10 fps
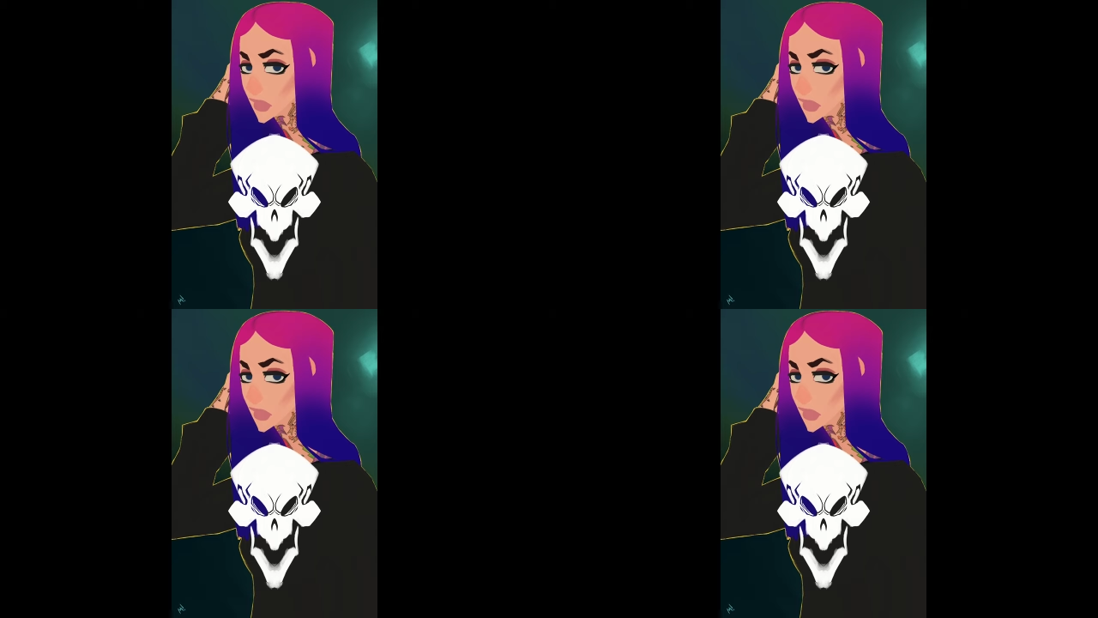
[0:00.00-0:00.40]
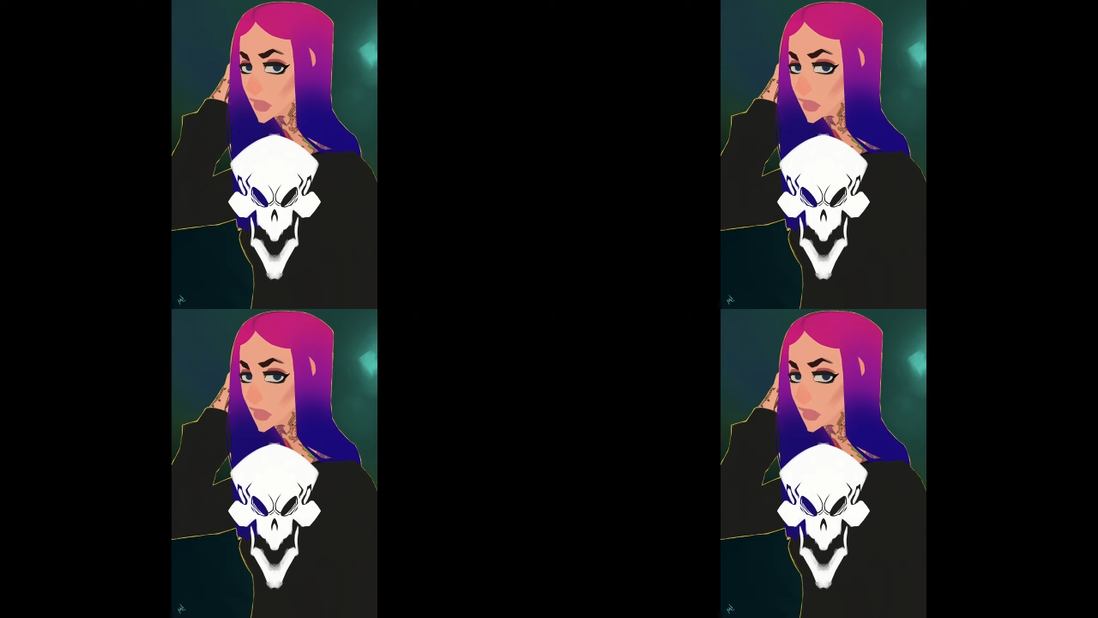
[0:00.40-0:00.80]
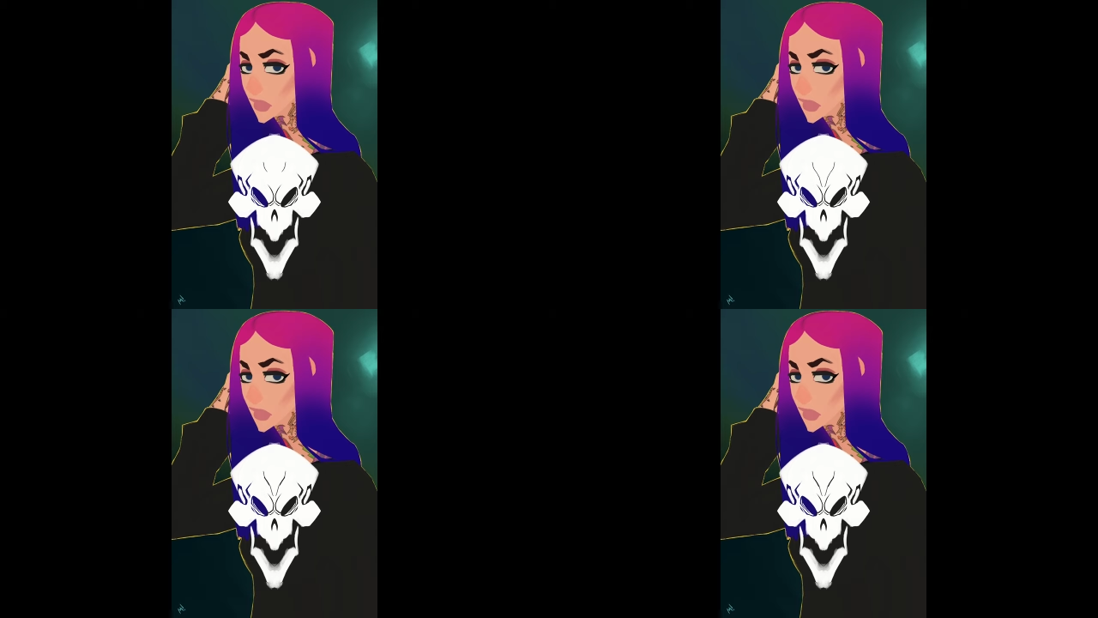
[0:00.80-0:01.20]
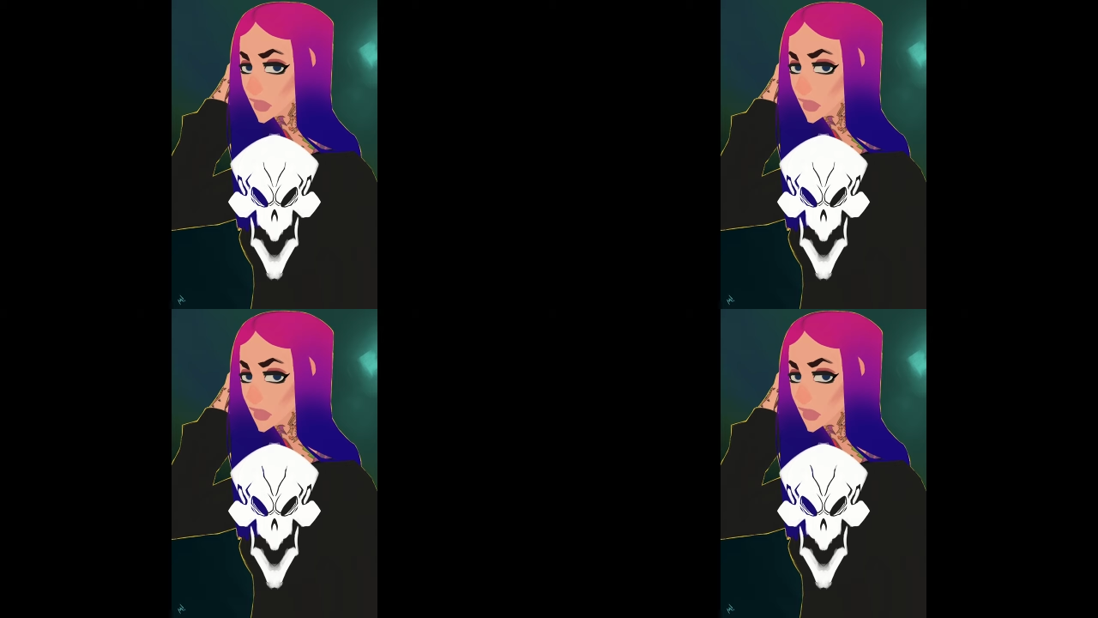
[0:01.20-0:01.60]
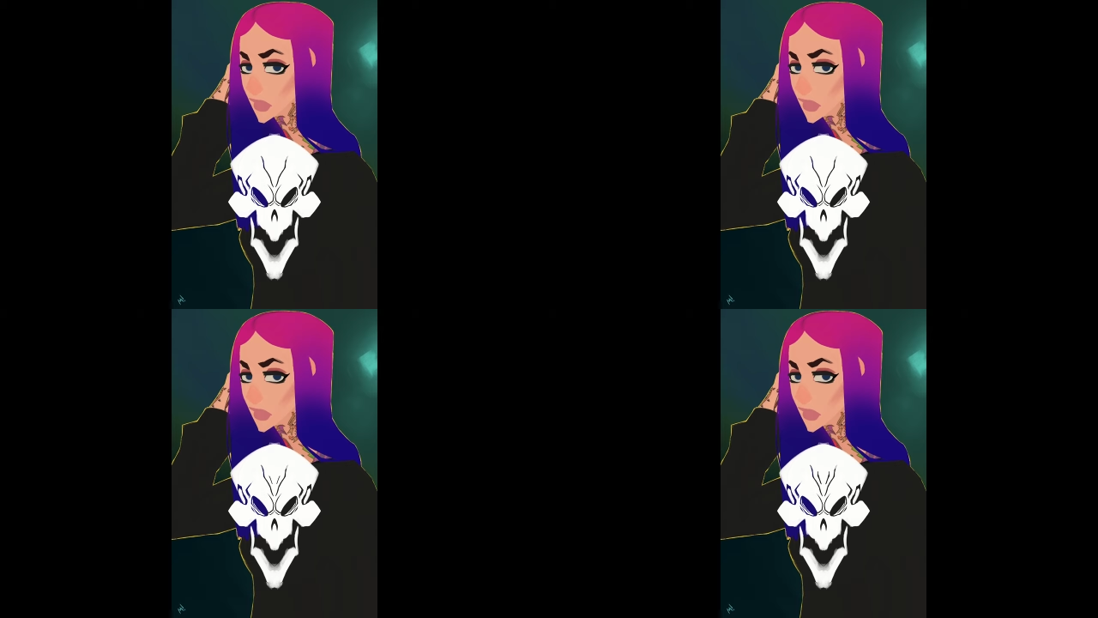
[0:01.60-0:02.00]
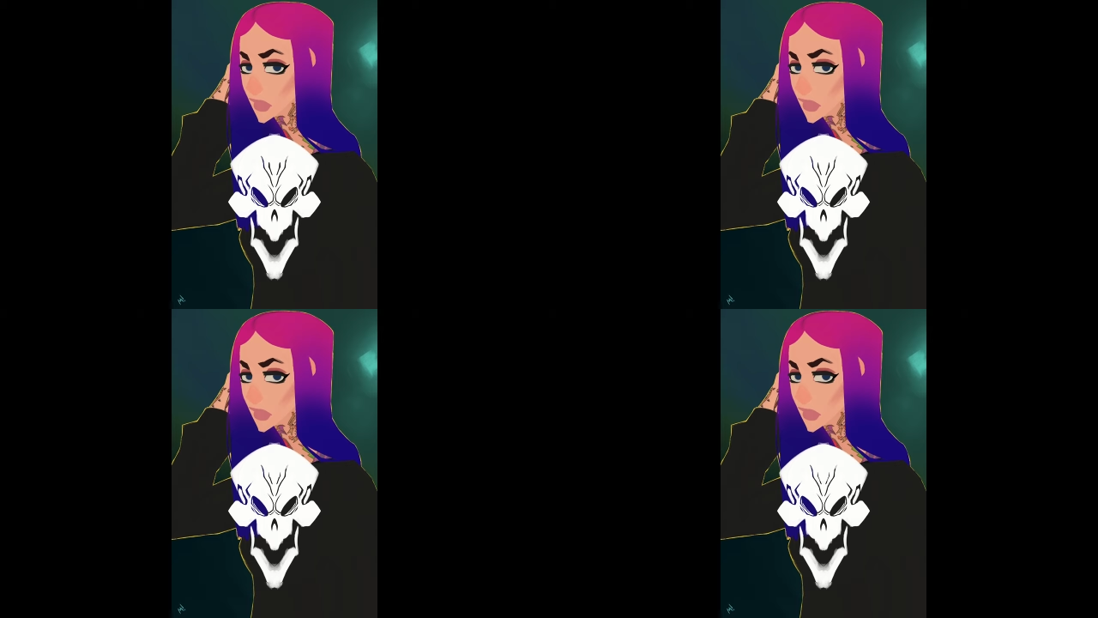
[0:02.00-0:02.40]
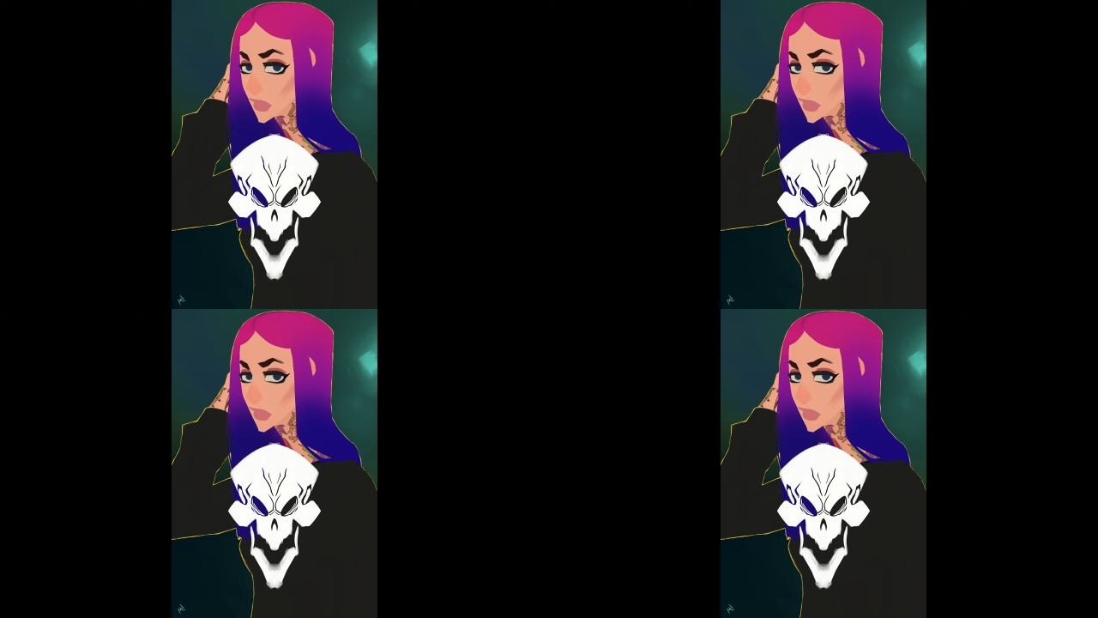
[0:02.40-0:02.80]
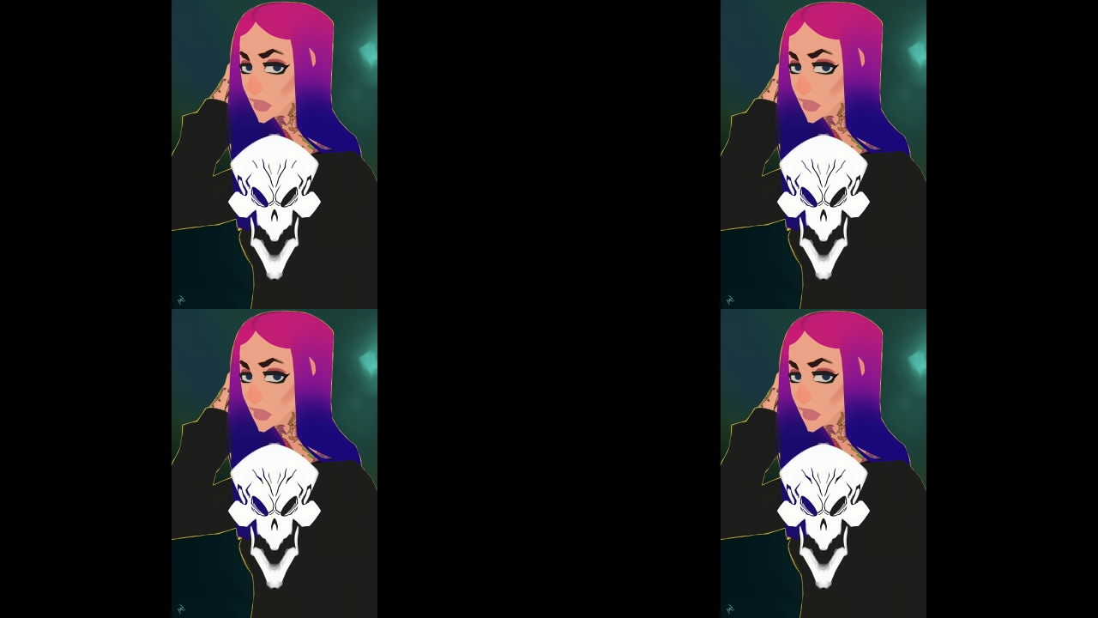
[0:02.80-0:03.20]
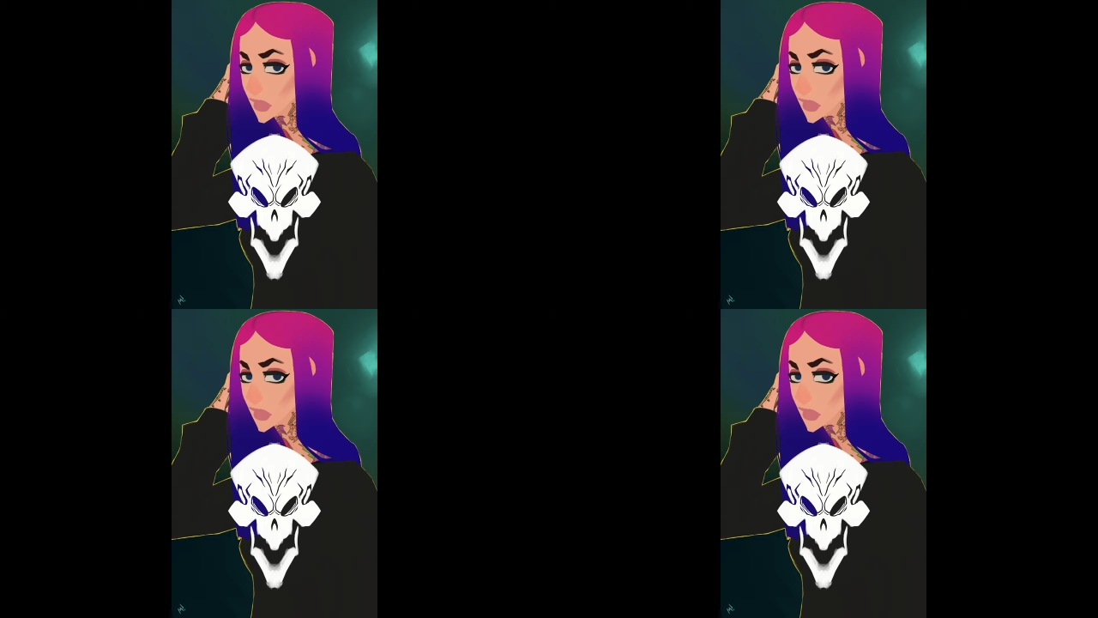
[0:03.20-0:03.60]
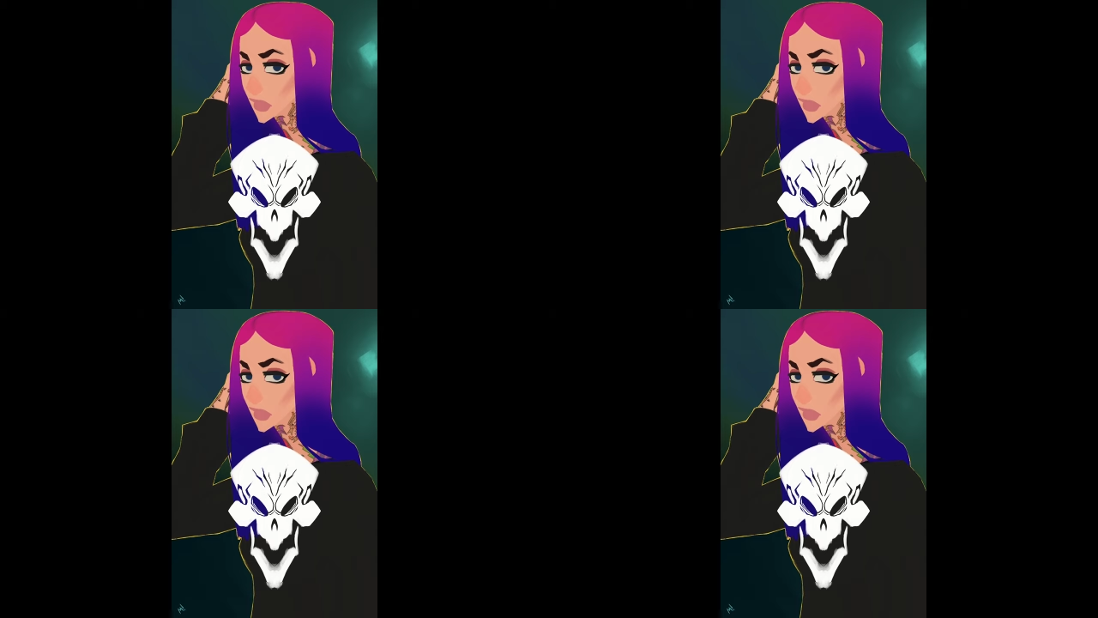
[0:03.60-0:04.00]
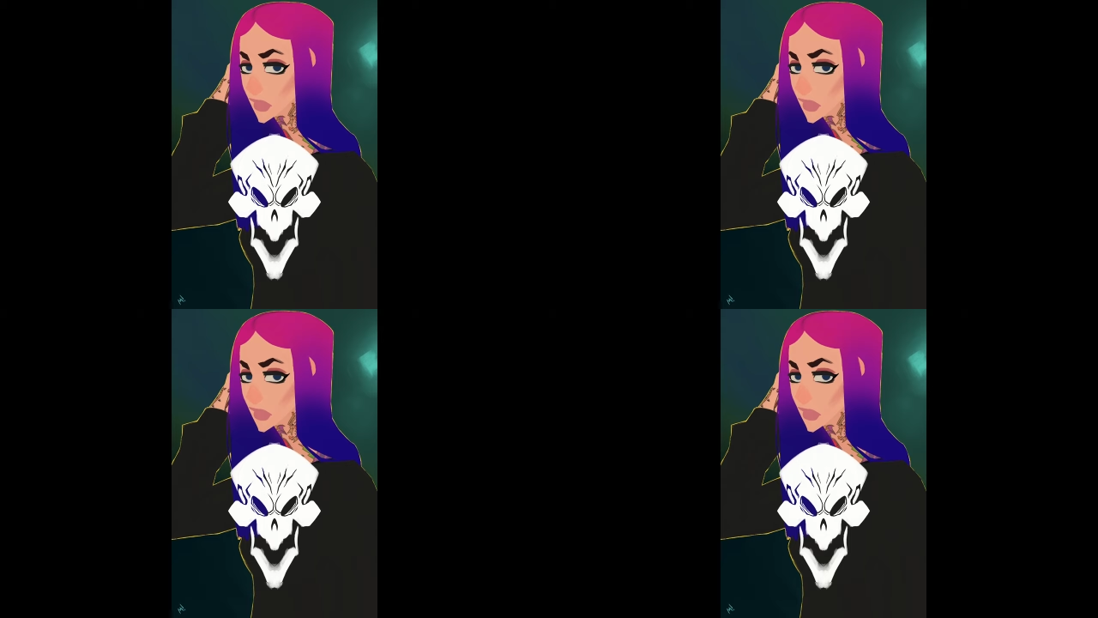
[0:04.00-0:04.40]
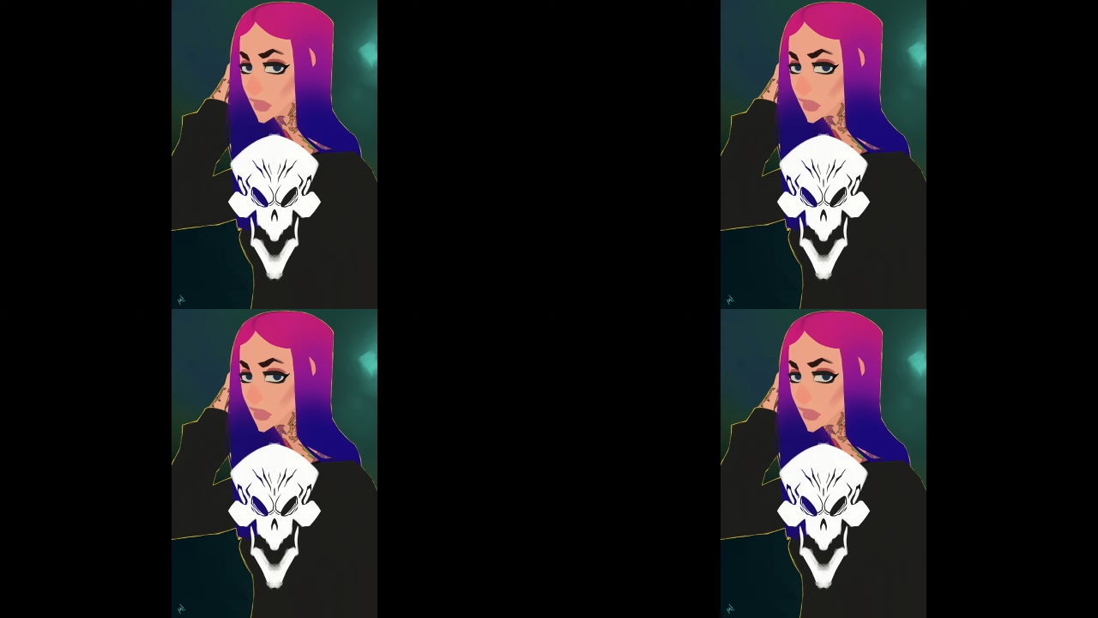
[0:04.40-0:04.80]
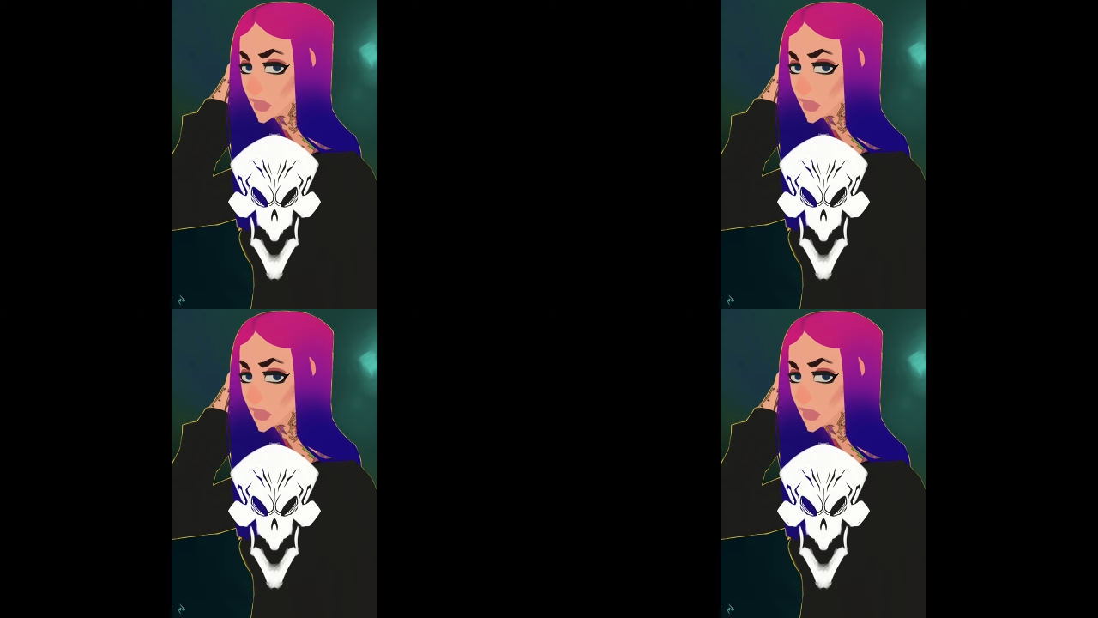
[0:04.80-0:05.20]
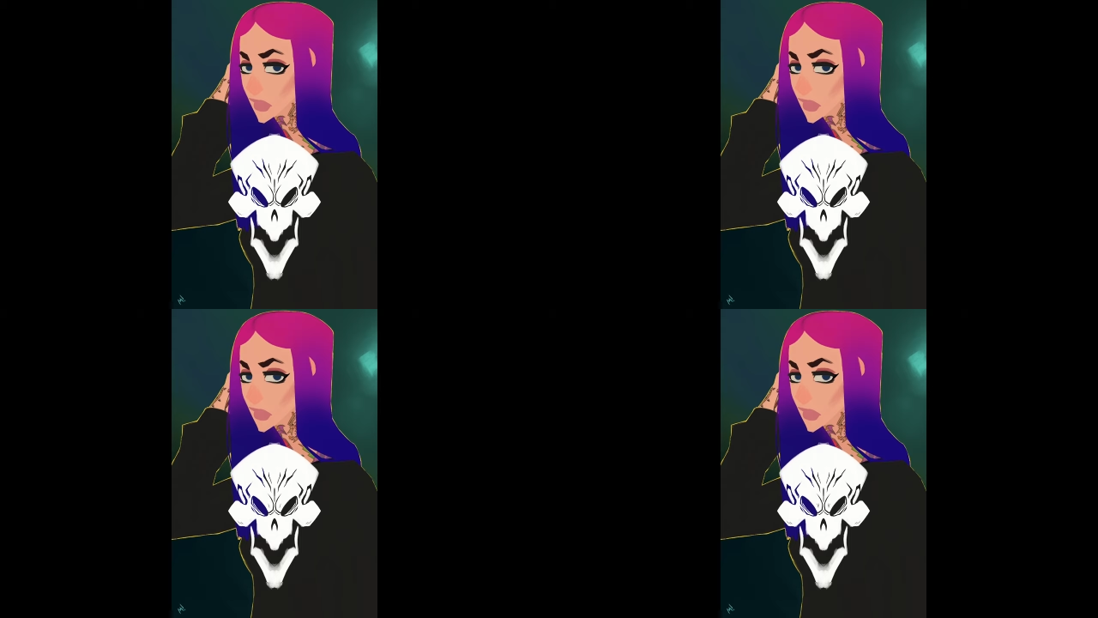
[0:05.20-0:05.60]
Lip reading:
(no speaker visible)